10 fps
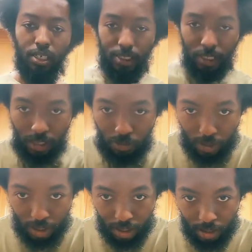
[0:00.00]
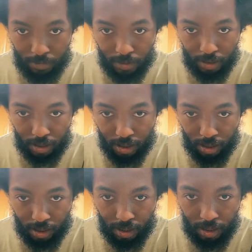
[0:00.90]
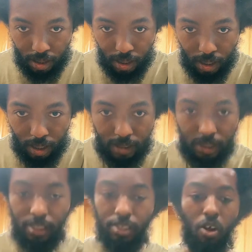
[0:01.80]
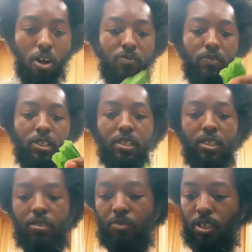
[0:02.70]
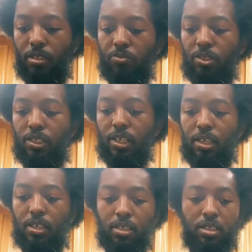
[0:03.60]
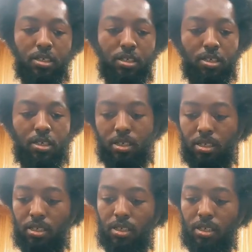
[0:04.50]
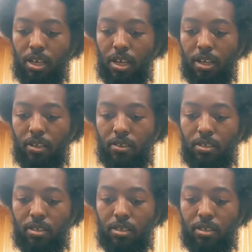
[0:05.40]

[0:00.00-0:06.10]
And Shalawam to this heart of a king, man. Appreciate it. All right.